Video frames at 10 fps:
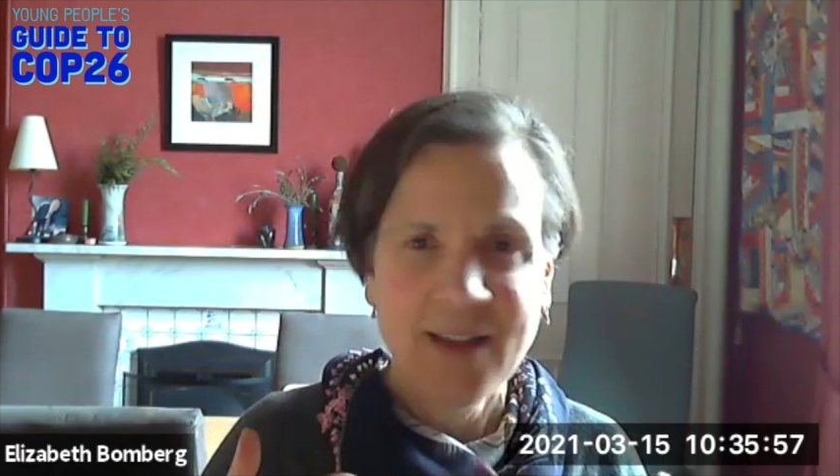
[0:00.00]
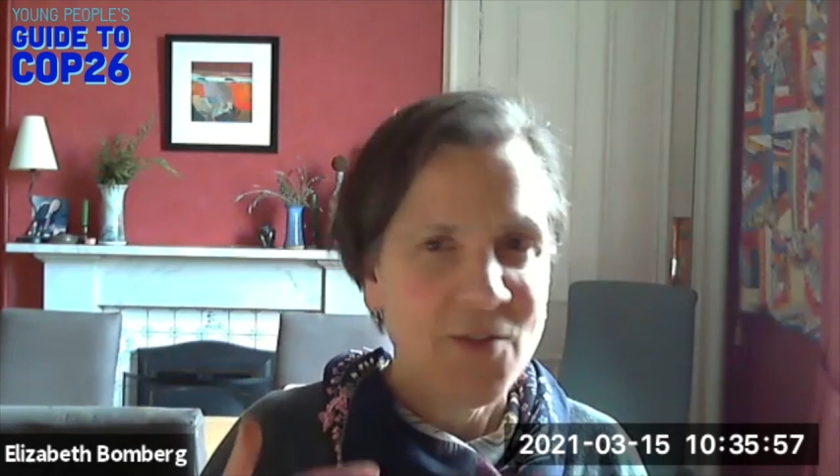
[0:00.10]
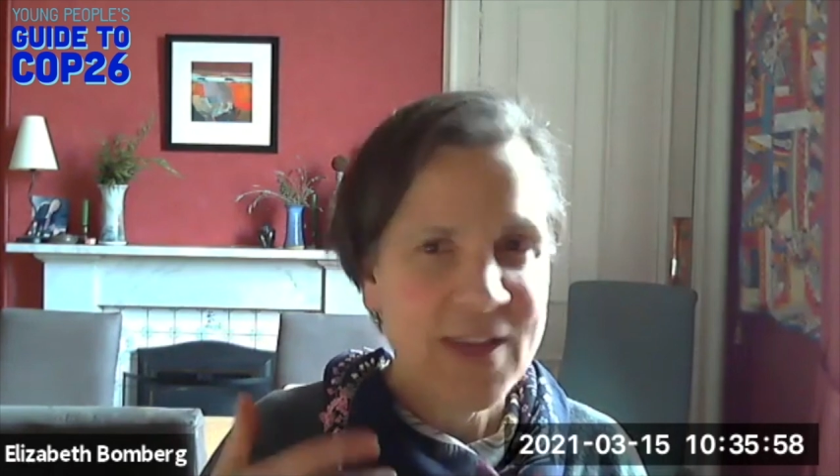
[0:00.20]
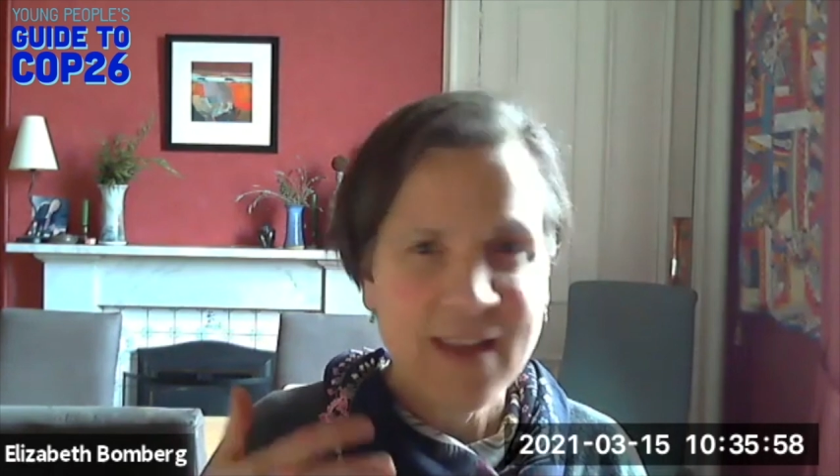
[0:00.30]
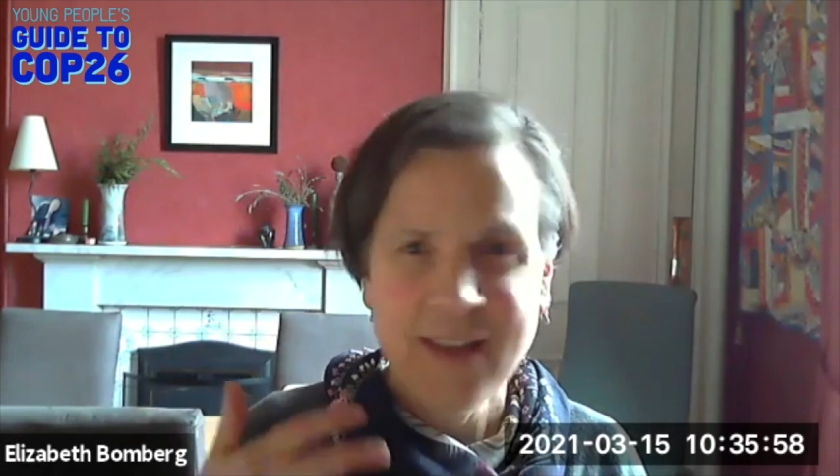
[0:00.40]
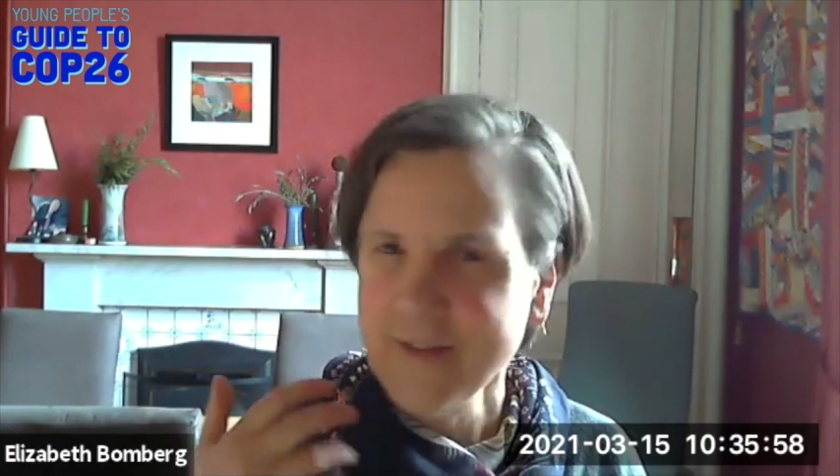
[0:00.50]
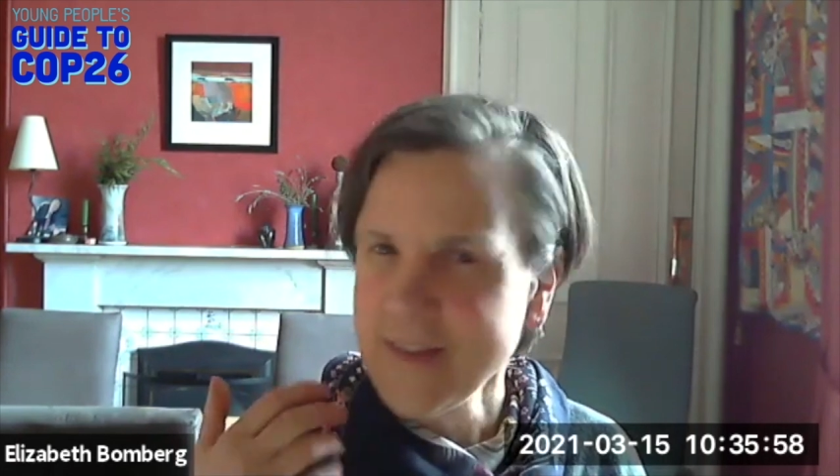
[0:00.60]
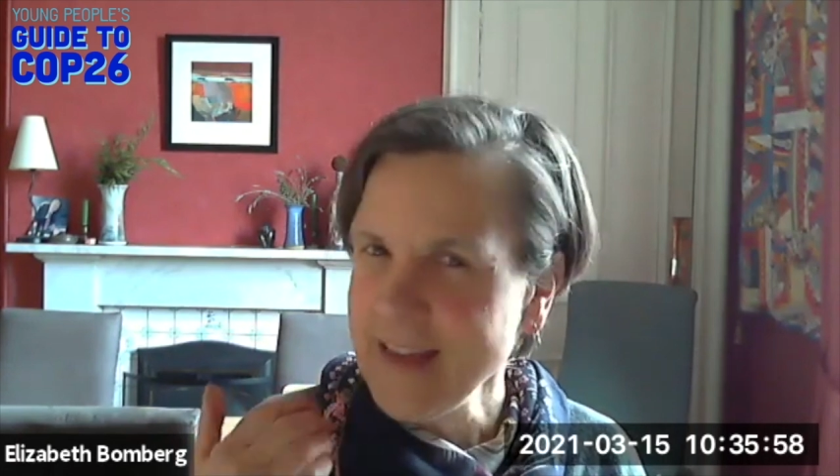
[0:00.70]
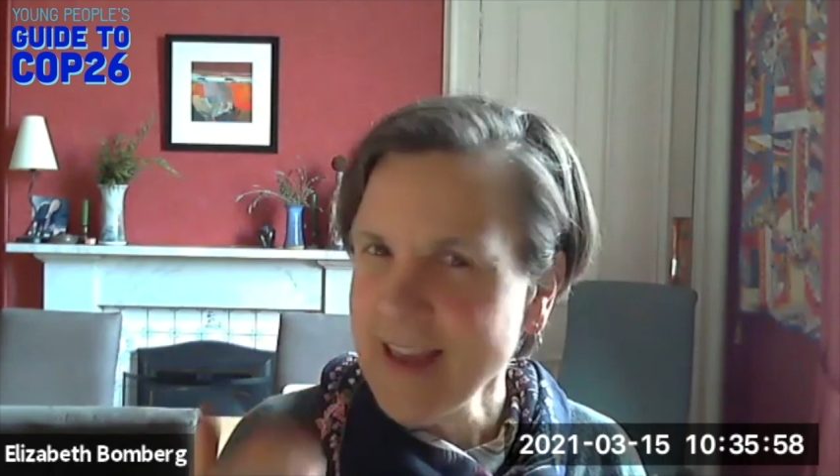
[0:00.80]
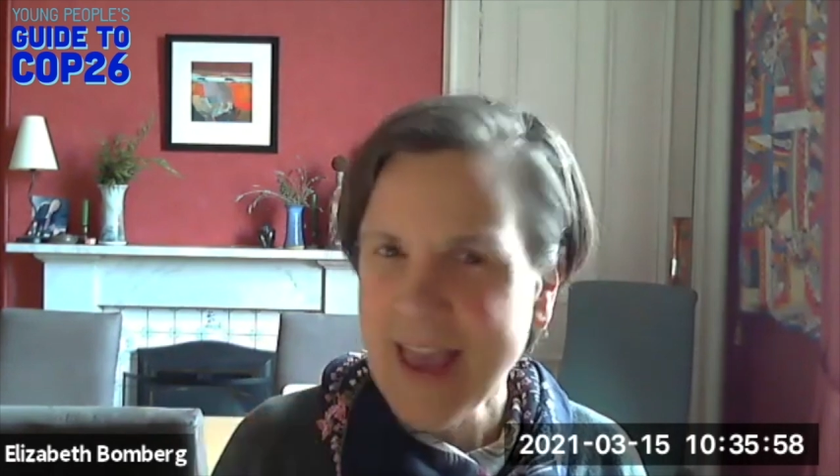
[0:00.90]

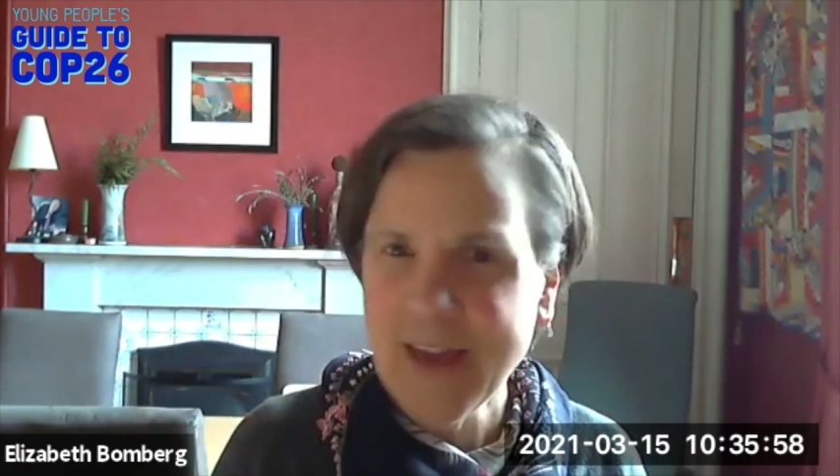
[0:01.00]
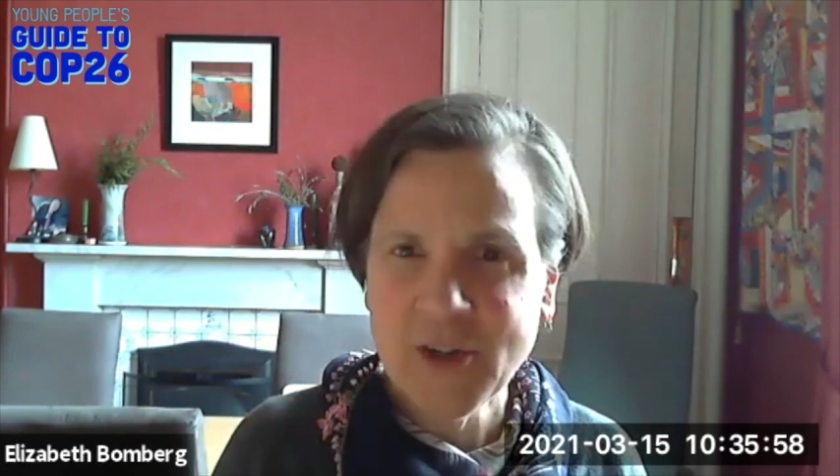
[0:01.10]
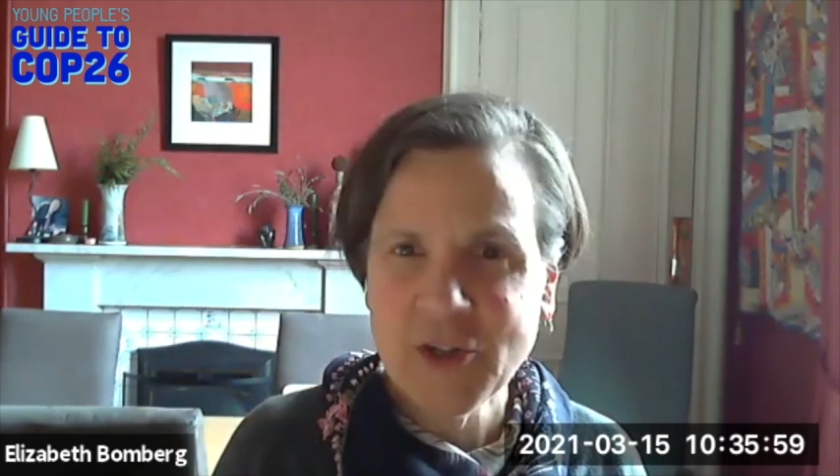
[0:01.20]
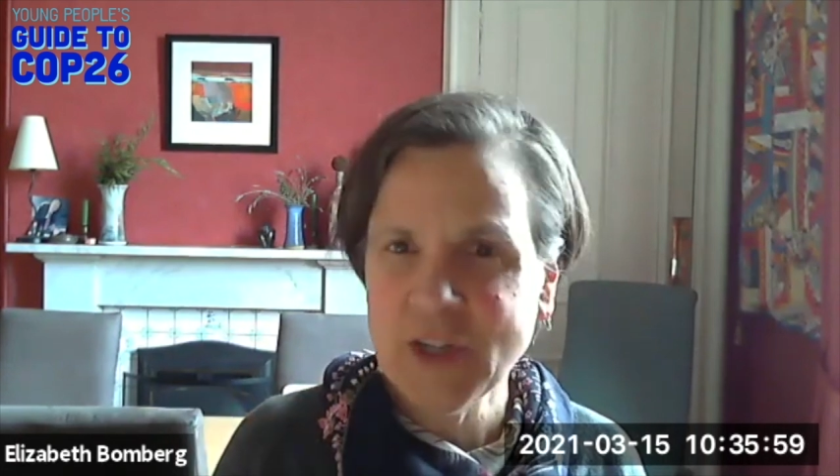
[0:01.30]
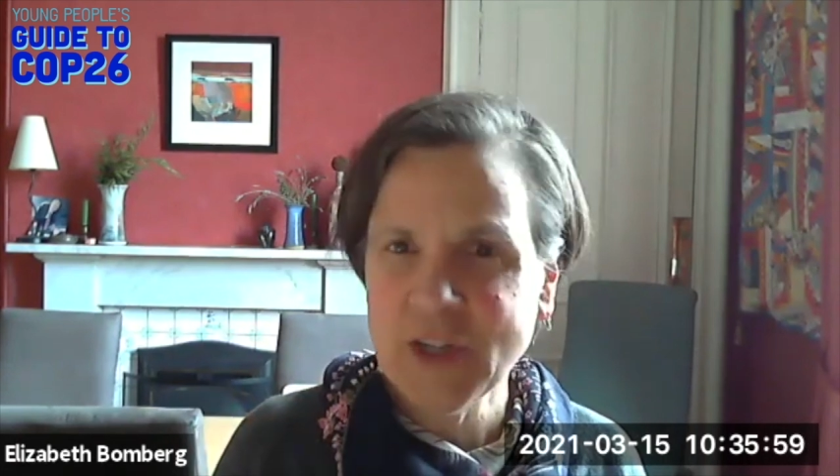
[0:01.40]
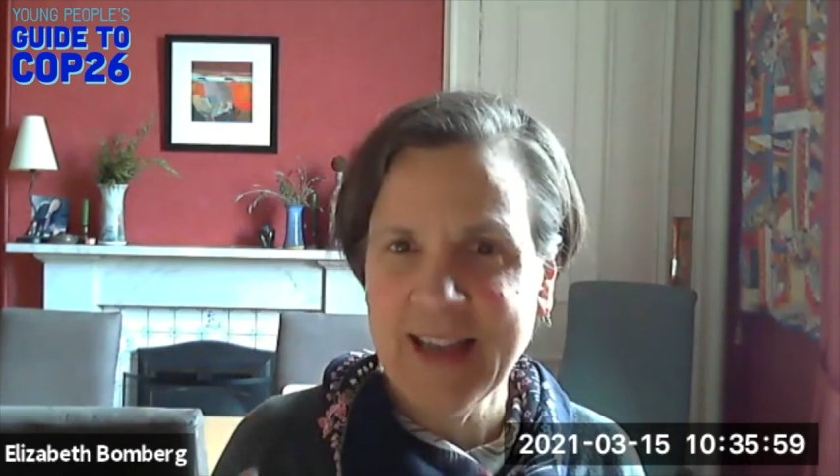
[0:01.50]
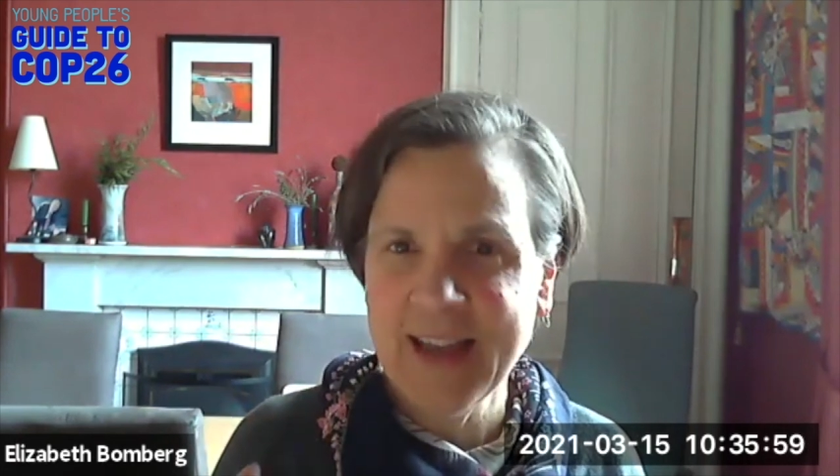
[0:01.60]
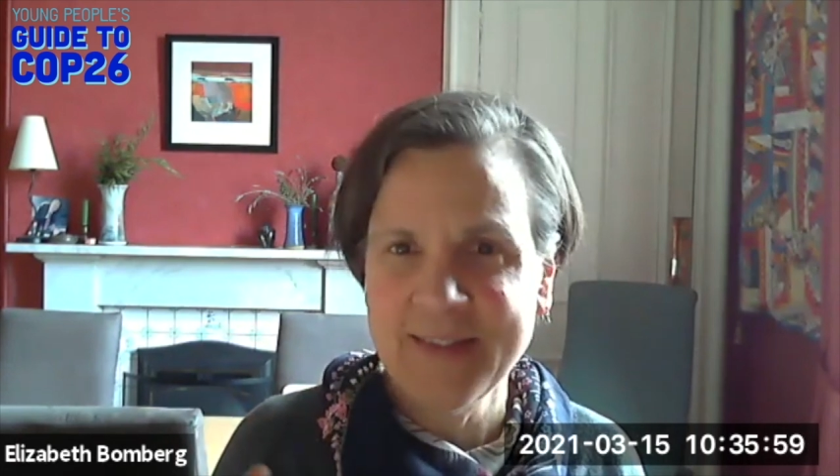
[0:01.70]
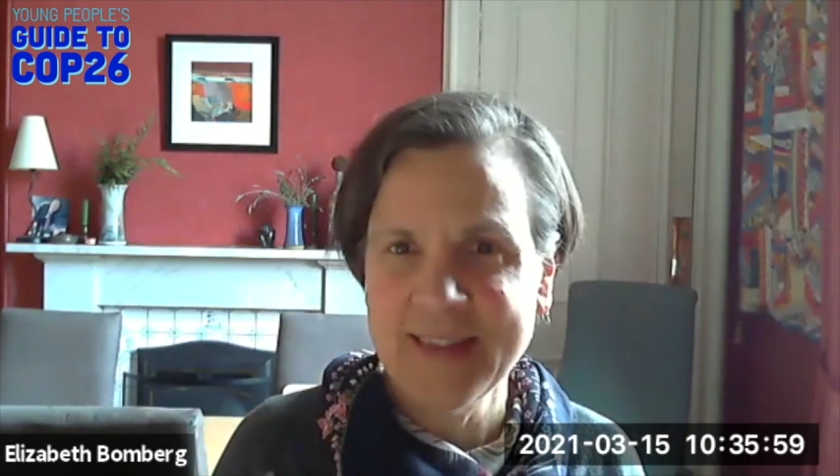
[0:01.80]
the energy and